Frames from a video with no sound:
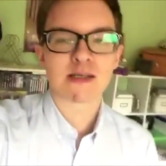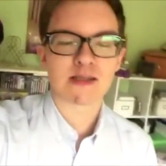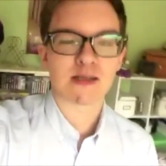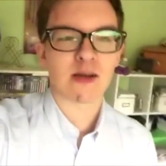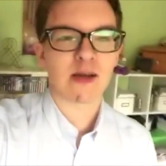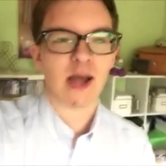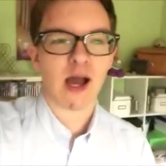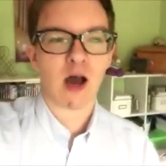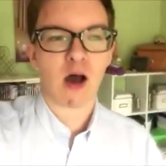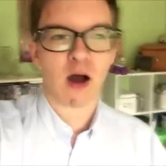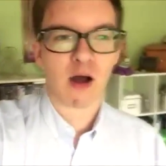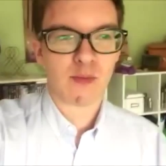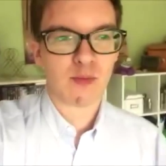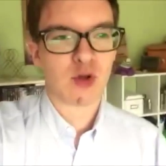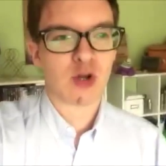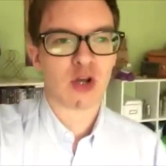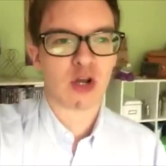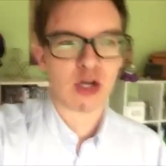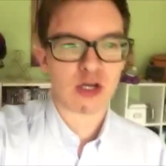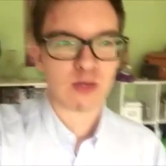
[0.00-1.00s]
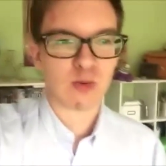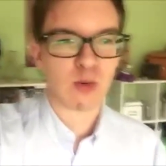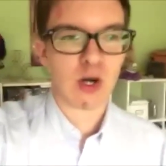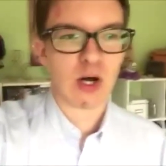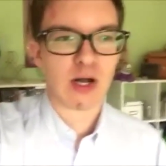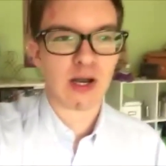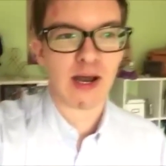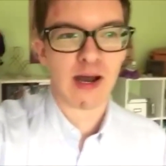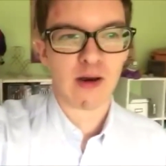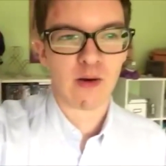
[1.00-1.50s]
So yeah, I'm going to go to
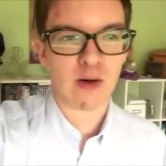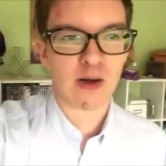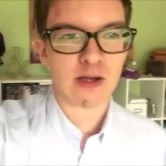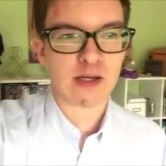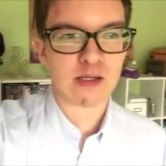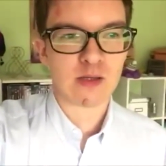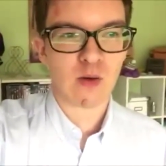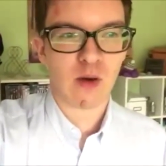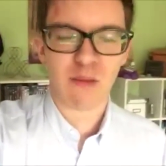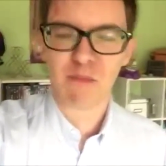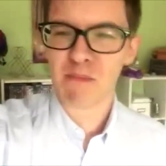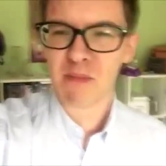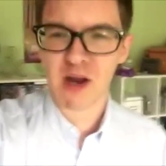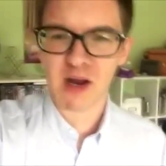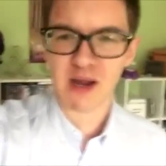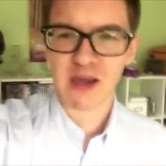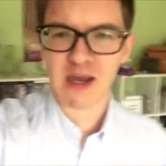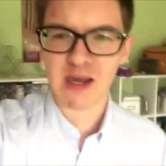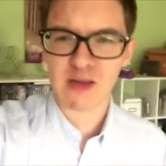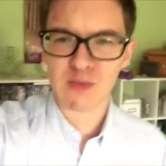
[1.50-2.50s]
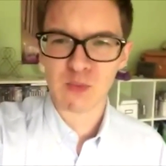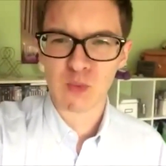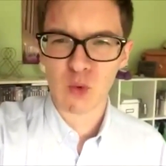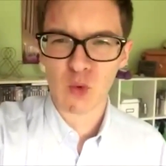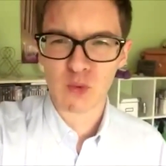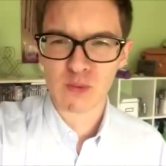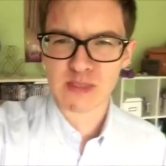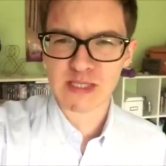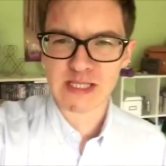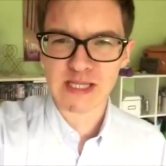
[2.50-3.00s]
work now and it's quite muggy and
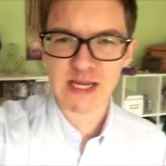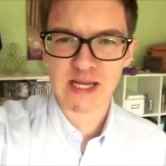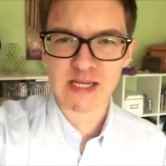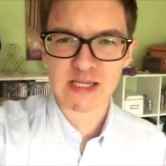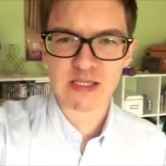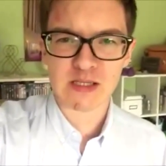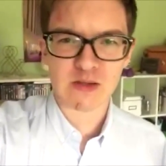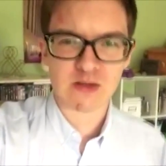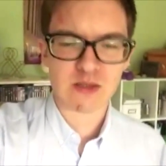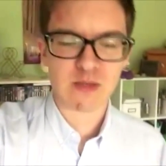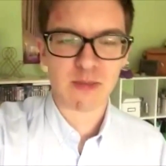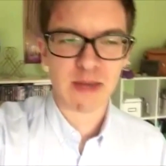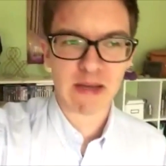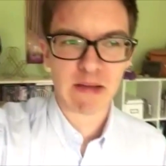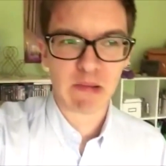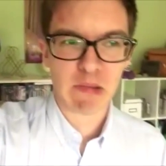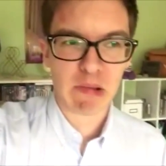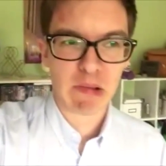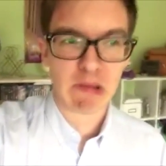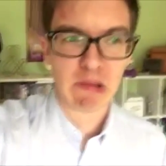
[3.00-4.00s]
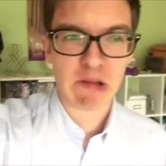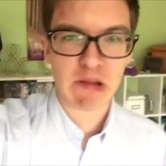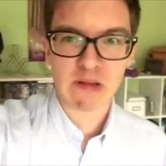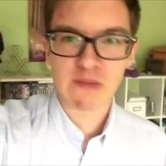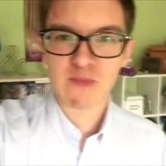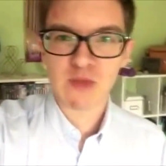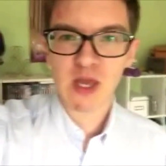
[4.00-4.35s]
warm today, so it's a bit... Ugh.